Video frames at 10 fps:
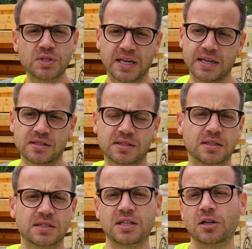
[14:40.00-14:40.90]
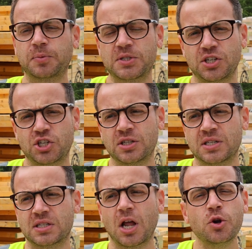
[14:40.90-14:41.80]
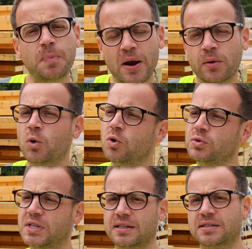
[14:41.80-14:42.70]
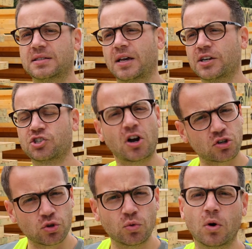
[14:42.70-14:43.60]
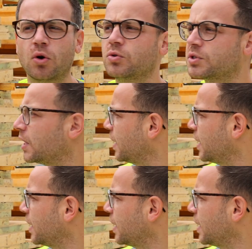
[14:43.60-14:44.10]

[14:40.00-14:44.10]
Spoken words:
it's stud partitions, it's load-bearing walls, it's structural walls,